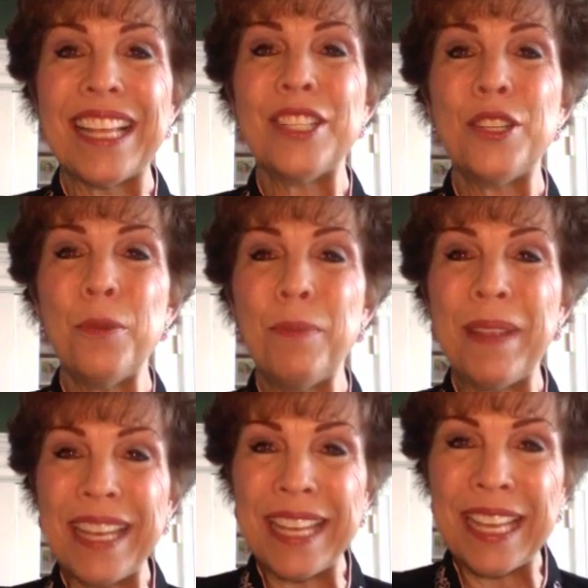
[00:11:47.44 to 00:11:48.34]
to
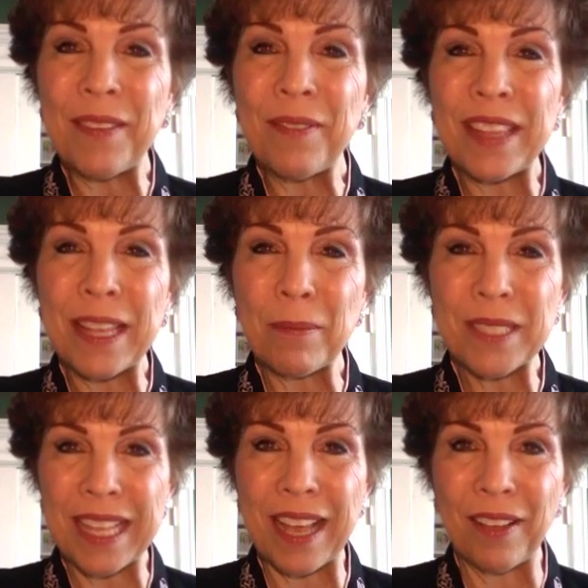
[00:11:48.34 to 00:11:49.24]
believe in
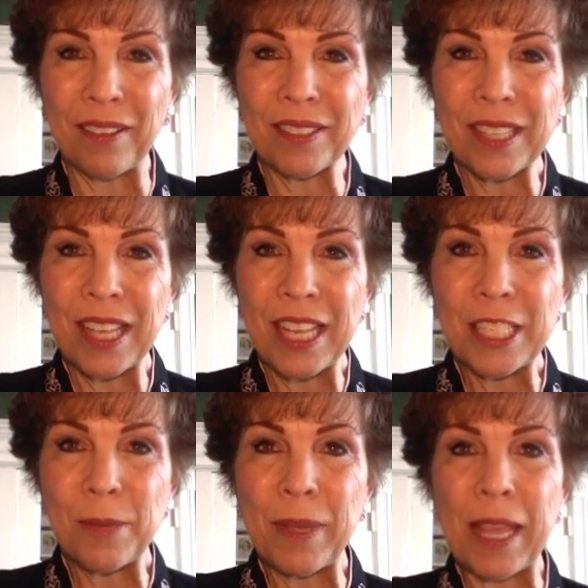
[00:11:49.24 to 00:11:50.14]
themselves,
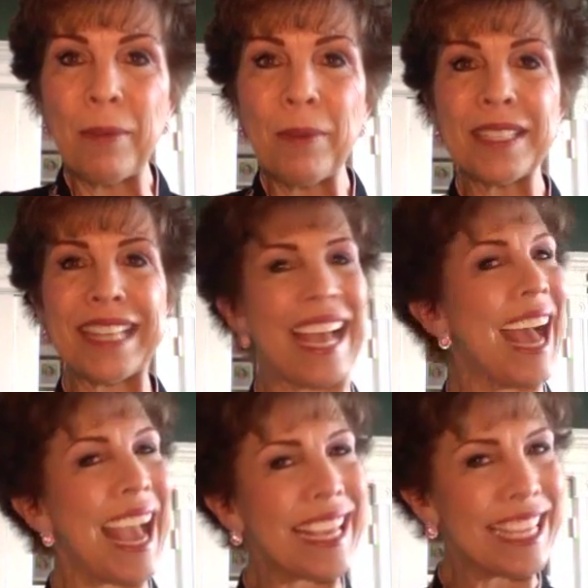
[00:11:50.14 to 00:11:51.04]
to be able to say,
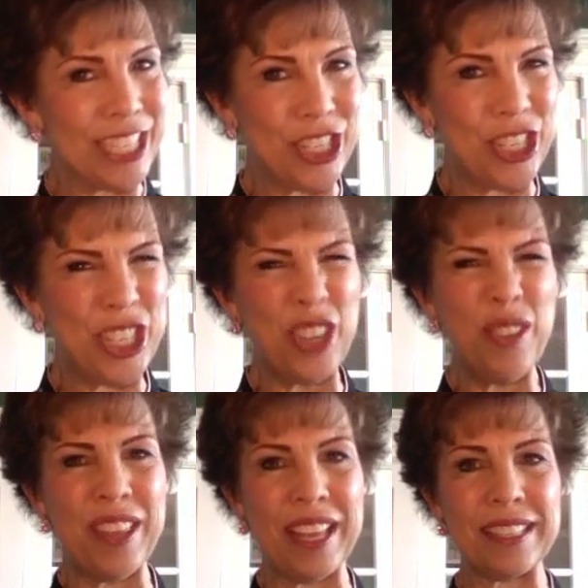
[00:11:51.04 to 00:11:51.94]
I can
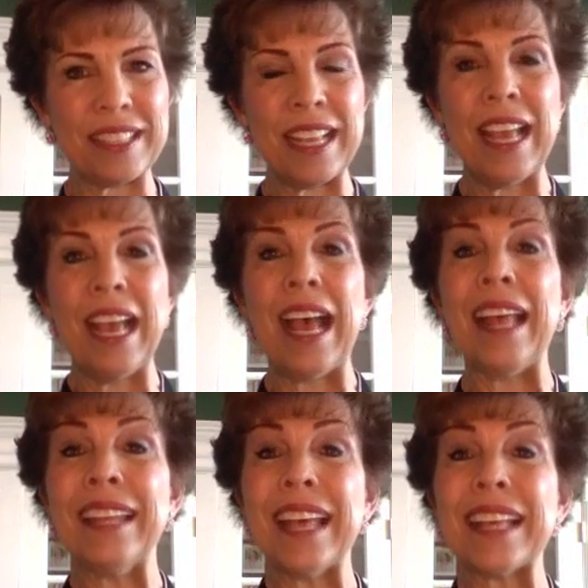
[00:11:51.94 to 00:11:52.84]
do this,
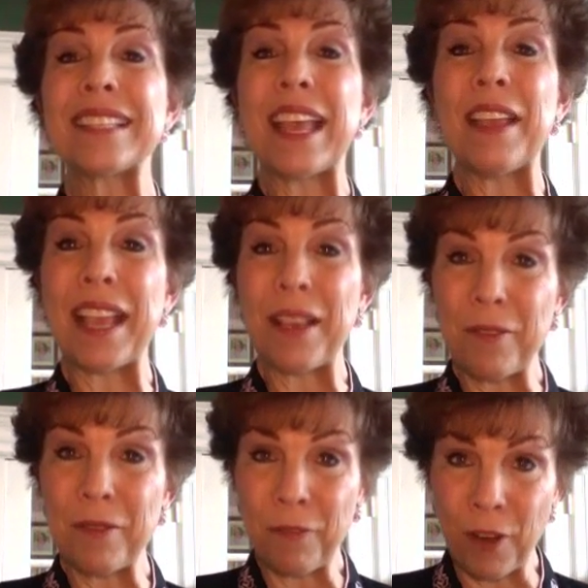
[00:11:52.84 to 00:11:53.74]
unless they
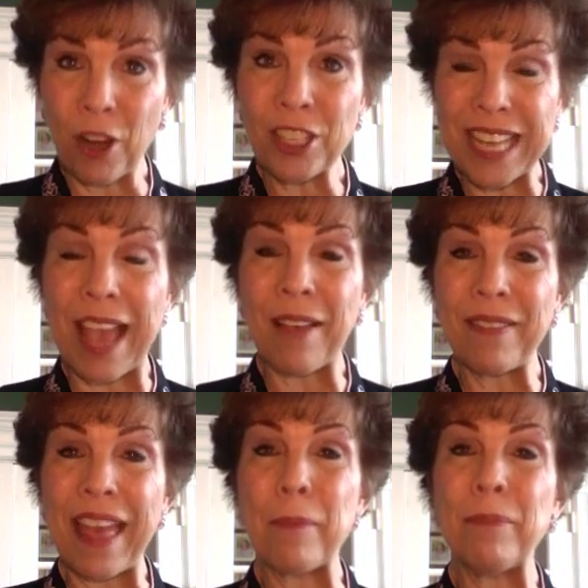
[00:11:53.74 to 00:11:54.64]
first have
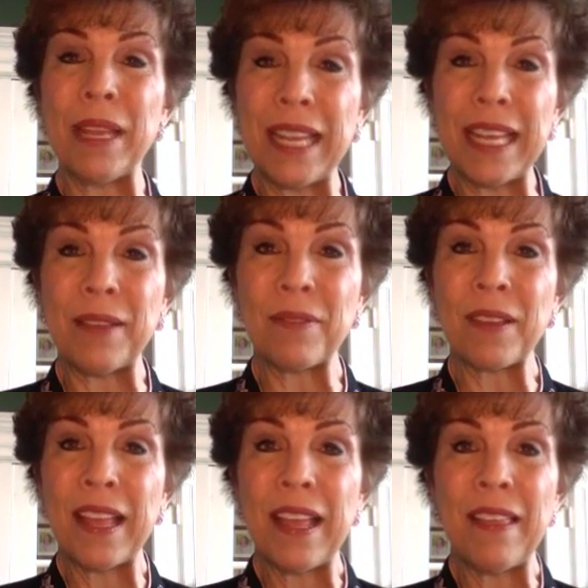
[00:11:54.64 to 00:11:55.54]
that belief,
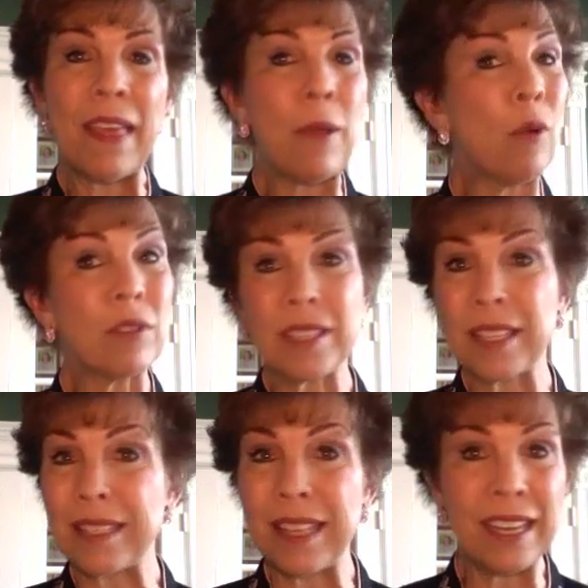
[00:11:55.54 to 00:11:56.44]
they won't
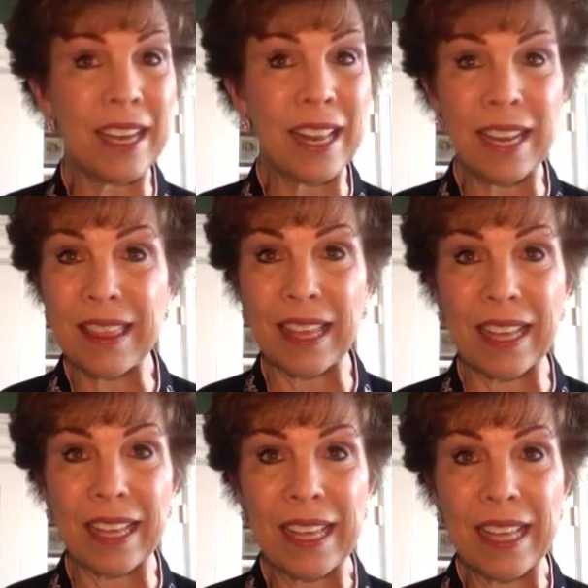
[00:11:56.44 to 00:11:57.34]
succeed at
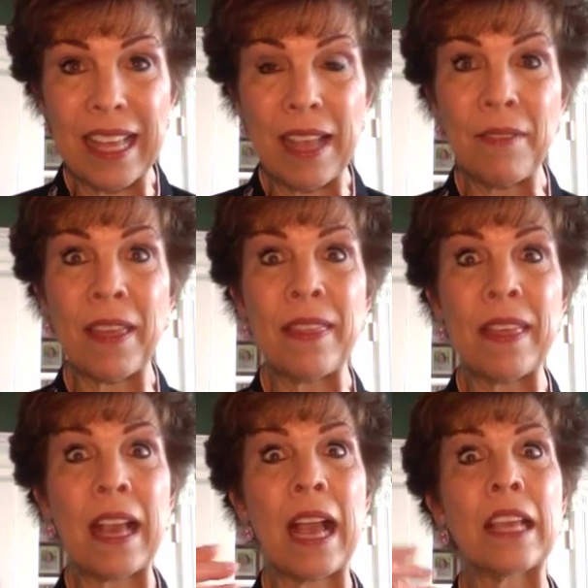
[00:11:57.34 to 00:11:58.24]
anything. If they
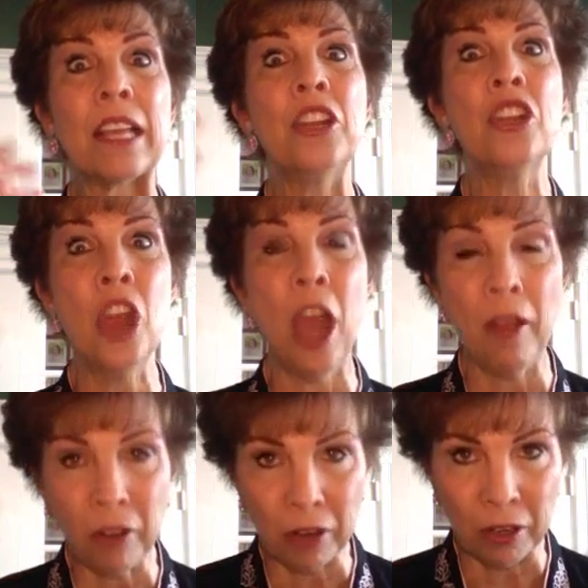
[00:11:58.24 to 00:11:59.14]
think, I can
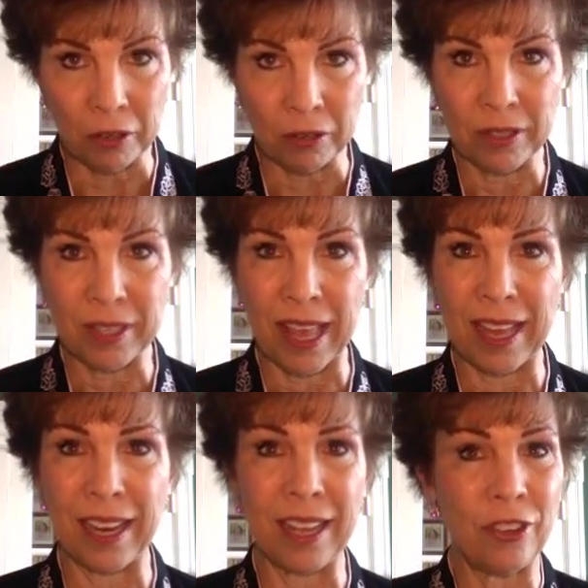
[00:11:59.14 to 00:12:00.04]
never lose
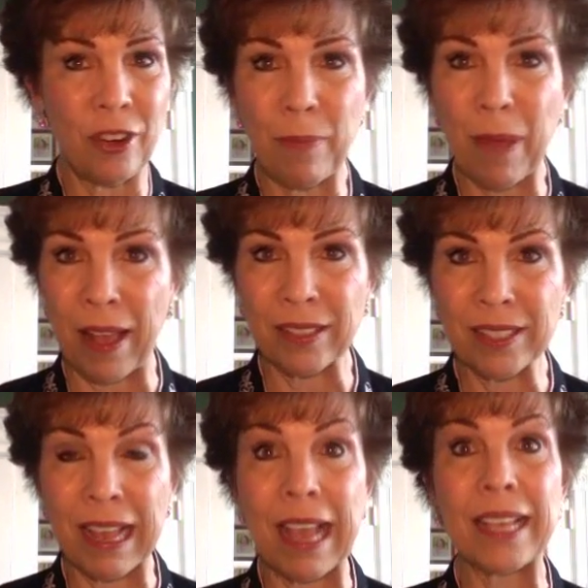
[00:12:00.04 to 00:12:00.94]
that 100
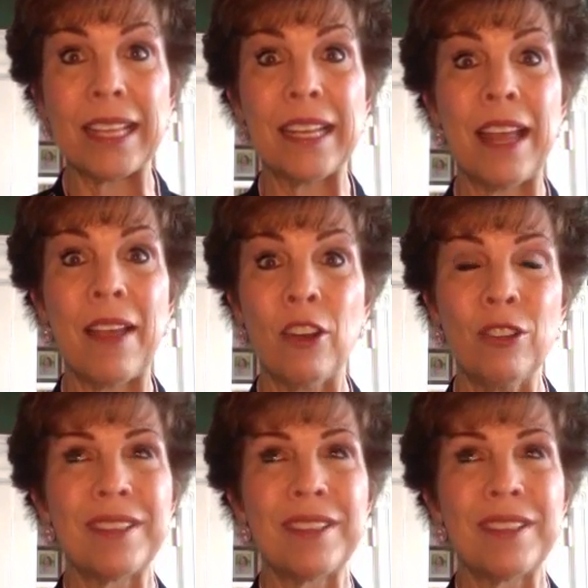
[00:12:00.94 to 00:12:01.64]
pounds, I can never lose